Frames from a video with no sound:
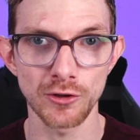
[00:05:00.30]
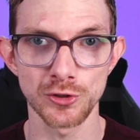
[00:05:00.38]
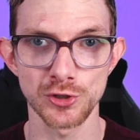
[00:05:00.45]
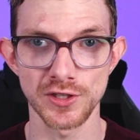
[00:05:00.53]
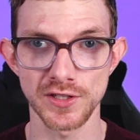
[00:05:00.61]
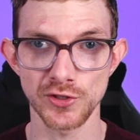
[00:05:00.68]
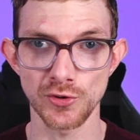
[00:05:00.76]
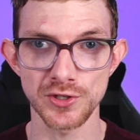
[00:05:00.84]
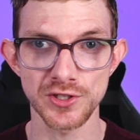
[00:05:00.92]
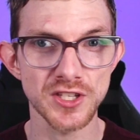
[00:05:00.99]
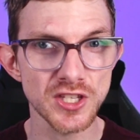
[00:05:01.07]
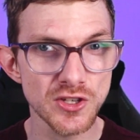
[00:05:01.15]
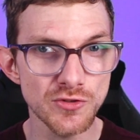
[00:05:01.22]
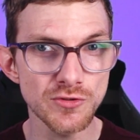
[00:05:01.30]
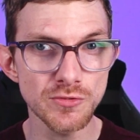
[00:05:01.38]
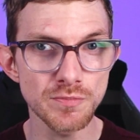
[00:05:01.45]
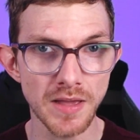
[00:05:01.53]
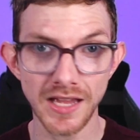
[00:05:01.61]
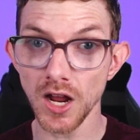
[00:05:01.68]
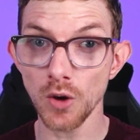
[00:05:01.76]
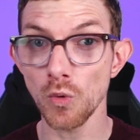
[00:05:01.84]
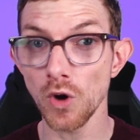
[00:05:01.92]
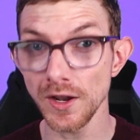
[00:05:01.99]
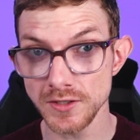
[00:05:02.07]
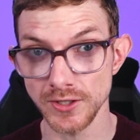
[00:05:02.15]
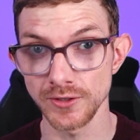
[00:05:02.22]
allergen source, you may not
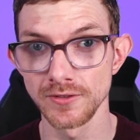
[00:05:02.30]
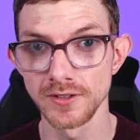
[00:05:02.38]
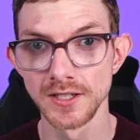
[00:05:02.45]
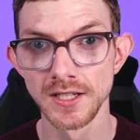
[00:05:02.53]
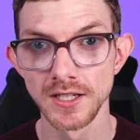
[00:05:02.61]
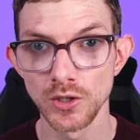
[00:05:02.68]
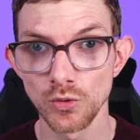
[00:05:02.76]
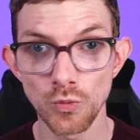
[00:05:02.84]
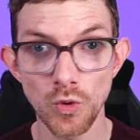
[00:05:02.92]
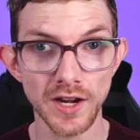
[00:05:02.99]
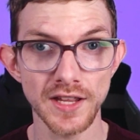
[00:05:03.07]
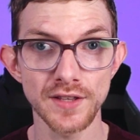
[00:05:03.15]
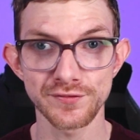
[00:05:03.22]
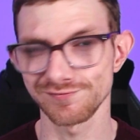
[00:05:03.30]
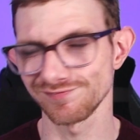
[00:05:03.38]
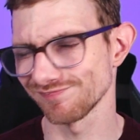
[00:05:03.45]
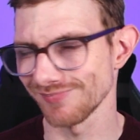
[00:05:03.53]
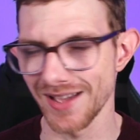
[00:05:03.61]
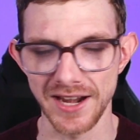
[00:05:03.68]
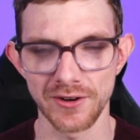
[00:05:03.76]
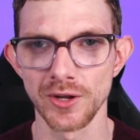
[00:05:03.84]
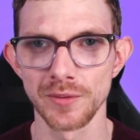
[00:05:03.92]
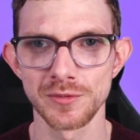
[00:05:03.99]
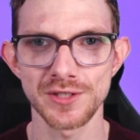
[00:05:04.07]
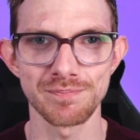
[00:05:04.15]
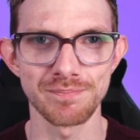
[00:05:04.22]
want to. What if, I don't know,
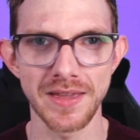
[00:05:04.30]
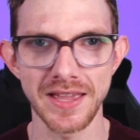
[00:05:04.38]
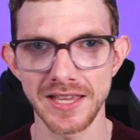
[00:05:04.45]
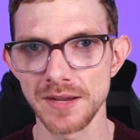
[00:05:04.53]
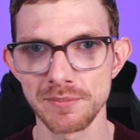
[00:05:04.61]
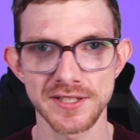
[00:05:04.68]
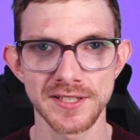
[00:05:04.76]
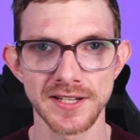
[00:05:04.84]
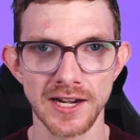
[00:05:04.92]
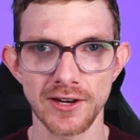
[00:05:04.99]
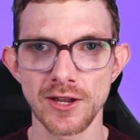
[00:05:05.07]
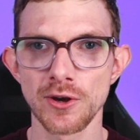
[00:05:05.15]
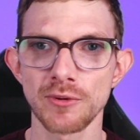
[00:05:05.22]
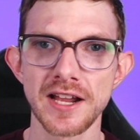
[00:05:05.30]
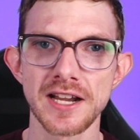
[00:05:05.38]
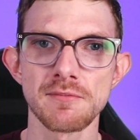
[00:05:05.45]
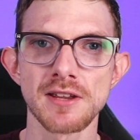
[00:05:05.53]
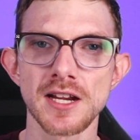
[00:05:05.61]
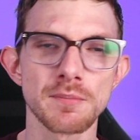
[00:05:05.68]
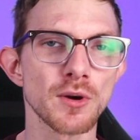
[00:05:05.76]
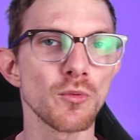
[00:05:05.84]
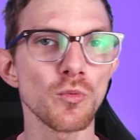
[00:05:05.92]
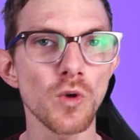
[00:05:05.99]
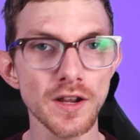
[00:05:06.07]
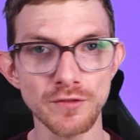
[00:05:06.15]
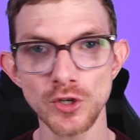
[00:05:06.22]
I'm just making up a scenario at random here, but
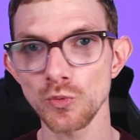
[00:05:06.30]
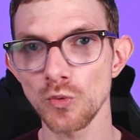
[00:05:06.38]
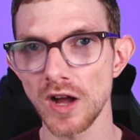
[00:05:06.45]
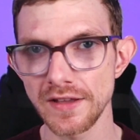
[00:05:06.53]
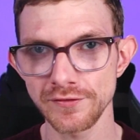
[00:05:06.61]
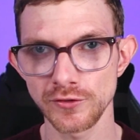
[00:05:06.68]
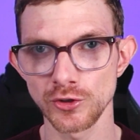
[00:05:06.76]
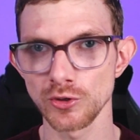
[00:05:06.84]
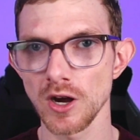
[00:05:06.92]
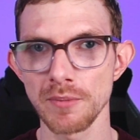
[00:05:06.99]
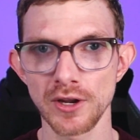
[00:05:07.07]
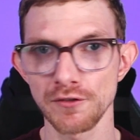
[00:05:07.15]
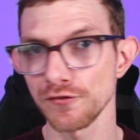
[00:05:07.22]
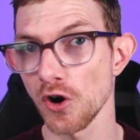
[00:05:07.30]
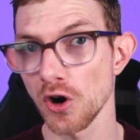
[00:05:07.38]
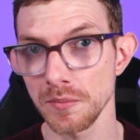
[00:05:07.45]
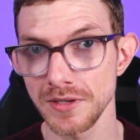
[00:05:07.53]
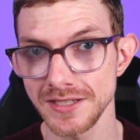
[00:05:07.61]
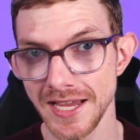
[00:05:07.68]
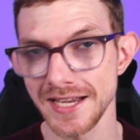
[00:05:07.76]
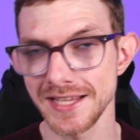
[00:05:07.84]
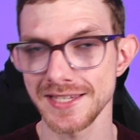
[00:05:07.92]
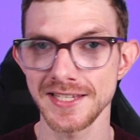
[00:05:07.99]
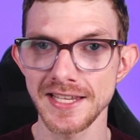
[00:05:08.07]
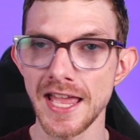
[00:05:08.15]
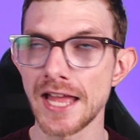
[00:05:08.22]
what if your wife grew up on a farm in
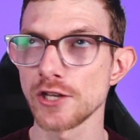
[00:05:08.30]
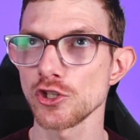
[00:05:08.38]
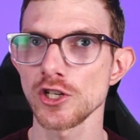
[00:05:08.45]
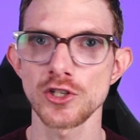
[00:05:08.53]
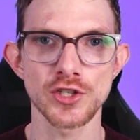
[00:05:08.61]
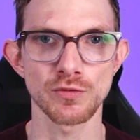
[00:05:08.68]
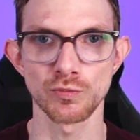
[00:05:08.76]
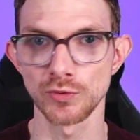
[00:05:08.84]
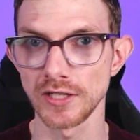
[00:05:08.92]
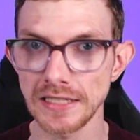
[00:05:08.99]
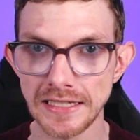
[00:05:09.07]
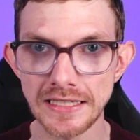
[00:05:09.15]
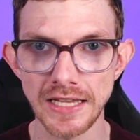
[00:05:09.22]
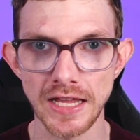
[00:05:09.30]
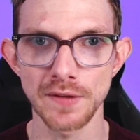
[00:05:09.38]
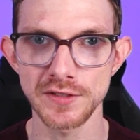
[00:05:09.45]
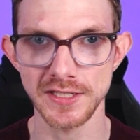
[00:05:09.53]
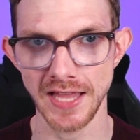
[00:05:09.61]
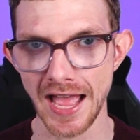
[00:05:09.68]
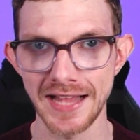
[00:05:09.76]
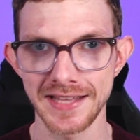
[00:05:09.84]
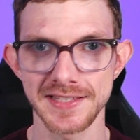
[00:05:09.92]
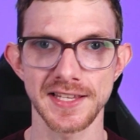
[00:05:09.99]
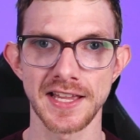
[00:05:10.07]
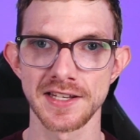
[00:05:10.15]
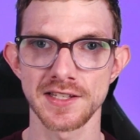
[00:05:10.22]
Tennessee and she just really loves
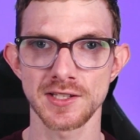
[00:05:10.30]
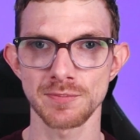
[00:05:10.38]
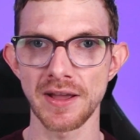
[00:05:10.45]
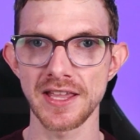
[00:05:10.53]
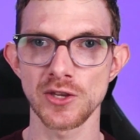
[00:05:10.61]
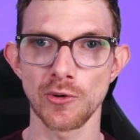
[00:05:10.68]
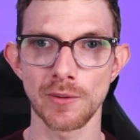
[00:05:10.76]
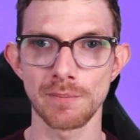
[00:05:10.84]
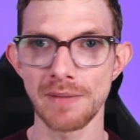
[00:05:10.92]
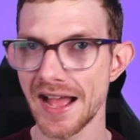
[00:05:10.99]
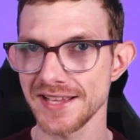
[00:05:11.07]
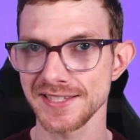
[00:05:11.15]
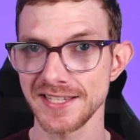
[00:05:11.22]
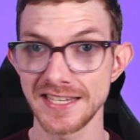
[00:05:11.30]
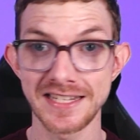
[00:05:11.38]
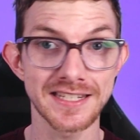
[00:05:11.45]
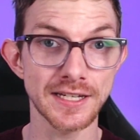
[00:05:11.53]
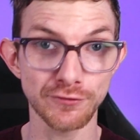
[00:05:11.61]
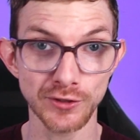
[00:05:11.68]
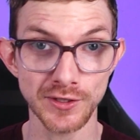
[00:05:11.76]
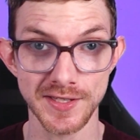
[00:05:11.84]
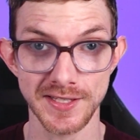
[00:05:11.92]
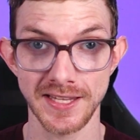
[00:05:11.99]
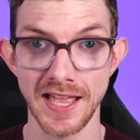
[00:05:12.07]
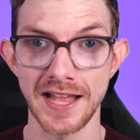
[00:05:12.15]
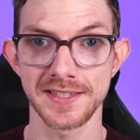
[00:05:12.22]
cats, and despite your past indifference
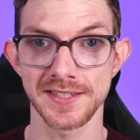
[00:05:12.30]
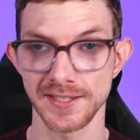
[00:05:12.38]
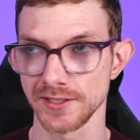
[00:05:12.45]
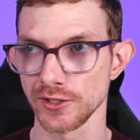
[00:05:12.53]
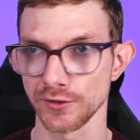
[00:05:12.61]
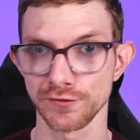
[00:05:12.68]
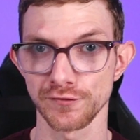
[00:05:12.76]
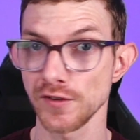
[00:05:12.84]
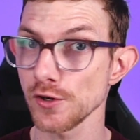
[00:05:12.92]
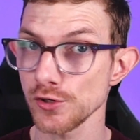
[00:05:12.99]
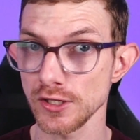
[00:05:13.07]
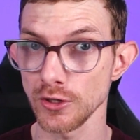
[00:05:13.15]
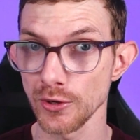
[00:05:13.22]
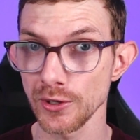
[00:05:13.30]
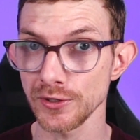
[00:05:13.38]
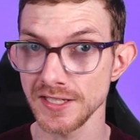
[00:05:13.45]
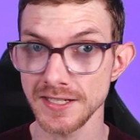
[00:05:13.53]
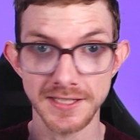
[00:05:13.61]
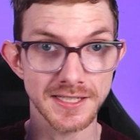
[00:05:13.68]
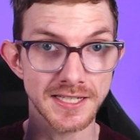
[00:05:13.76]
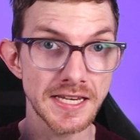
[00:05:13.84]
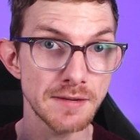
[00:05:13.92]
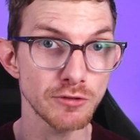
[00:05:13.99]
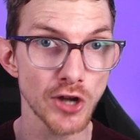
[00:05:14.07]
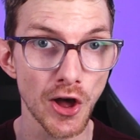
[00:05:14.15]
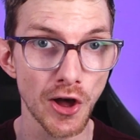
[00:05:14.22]
to cats and your fierce loyalty to
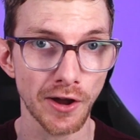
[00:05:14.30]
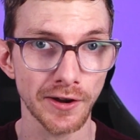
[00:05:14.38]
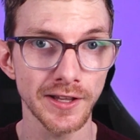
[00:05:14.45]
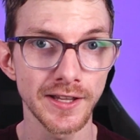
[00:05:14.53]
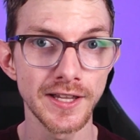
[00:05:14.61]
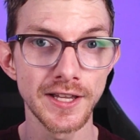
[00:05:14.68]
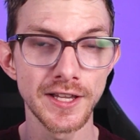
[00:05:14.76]
Team Dog,